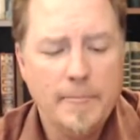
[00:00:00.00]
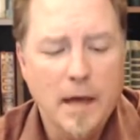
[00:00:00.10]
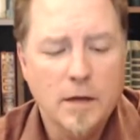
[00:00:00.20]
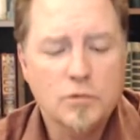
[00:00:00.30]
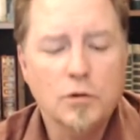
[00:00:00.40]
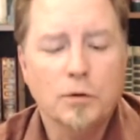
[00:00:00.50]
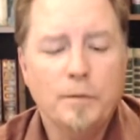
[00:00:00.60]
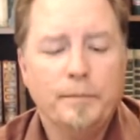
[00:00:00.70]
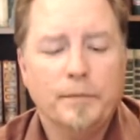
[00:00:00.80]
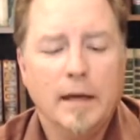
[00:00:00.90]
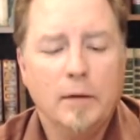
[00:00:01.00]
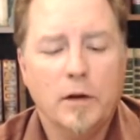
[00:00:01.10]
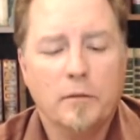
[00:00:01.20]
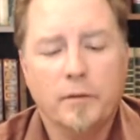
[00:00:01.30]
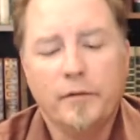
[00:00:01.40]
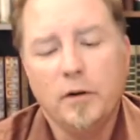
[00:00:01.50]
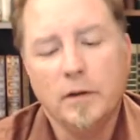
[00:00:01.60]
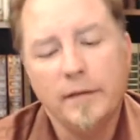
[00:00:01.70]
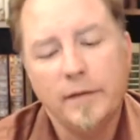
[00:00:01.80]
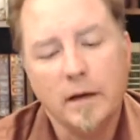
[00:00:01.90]
True, he would have preferred
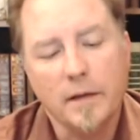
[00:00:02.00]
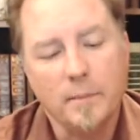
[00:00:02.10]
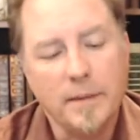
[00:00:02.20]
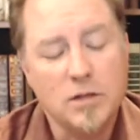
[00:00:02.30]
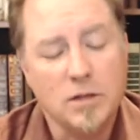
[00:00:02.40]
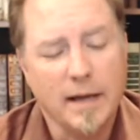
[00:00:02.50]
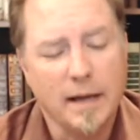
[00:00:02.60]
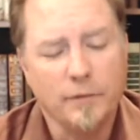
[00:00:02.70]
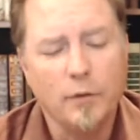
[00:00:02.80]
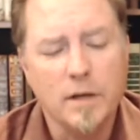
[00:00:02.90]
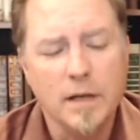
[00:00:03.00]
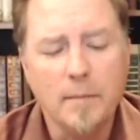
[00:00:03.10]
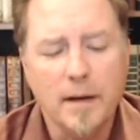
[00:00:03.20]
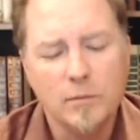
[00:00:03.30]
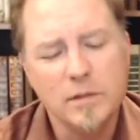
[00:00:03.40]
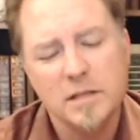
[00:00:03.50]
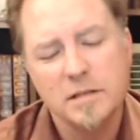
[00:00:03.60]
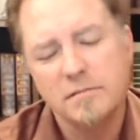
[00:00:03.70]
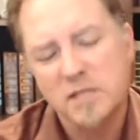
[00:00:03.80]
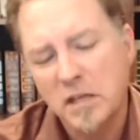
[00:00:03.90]
living on the beach in California, but it
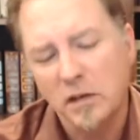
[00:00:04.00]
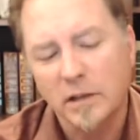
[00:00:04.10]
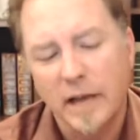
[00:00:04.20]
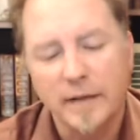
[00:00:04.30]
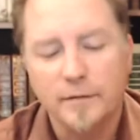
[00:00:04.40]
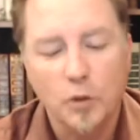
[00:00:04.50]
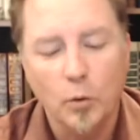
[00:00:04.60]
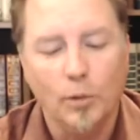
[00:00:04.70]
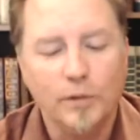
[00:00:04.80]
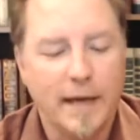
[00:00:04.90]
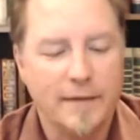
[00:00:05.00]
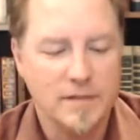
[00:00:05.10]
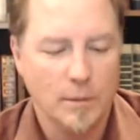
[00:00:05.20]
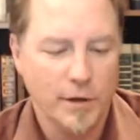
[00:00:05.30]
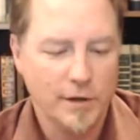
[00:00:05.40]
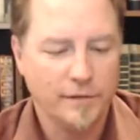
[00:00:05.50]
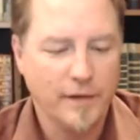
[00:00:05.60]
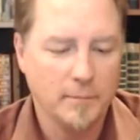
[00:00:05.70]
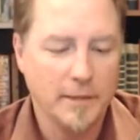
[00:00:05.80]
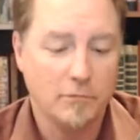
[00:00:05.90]
was still kind of cool to have someone in your
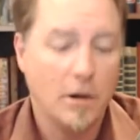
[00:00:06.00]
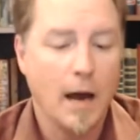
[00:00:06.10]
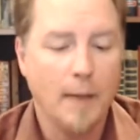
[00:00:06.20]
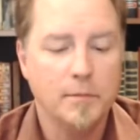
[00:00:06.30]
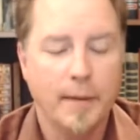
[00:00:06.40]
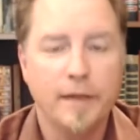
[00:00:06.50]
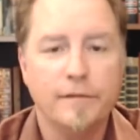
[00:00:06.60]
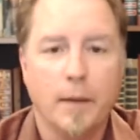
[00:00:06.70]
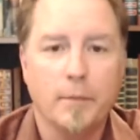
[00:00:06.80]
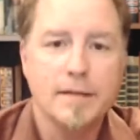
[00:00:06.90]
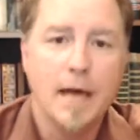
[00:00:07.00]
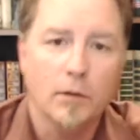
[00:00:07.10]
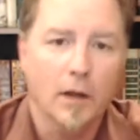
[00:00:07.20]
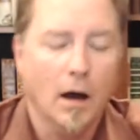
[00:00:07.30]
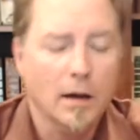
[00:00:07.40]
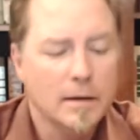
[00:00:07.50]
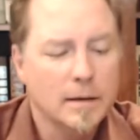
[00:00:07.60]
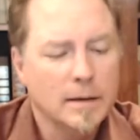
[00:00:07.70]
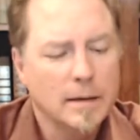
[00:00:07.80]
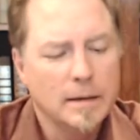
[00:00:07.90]
family robbed by a famous outlaw.
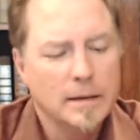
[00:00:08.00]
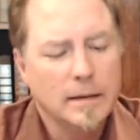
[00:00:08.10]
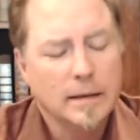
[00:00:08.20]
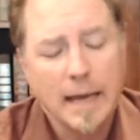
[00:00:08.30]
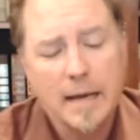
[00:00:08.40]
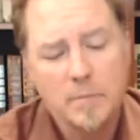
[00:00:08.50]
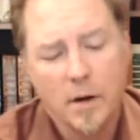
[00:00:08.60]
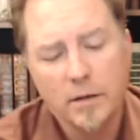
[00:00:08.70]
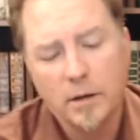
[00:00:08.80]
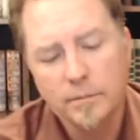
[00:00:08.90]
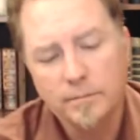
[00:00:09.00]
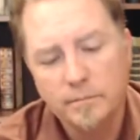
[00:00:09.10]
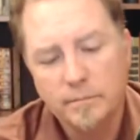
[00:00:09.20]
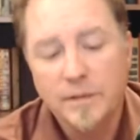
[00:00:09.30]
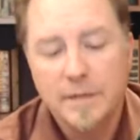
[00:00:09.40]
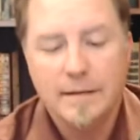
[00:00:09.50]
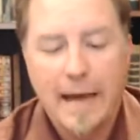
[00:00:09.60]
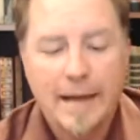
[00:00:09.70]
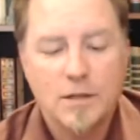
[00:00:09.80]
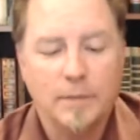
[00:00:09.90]
Kate Barlow didn't
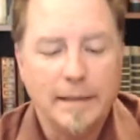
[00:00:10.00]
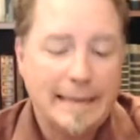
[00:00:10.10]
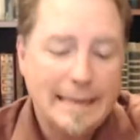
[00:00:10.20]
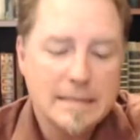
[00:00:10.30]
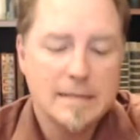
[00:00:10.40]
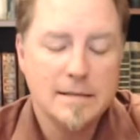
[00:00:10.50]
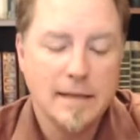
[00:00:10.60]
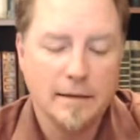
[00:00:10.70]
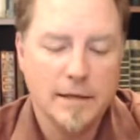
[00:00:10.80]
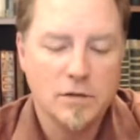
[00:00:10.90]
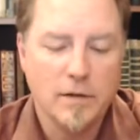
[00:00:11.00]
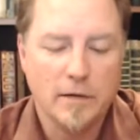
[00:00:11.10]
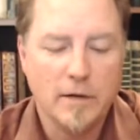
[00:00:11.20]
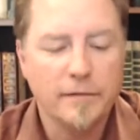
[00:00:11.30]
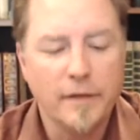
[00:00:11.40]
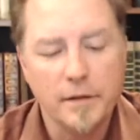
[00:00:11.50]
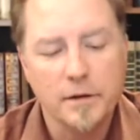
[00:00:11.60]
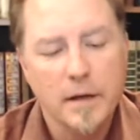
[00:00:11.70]
actually kiss Stanley's great grandfather.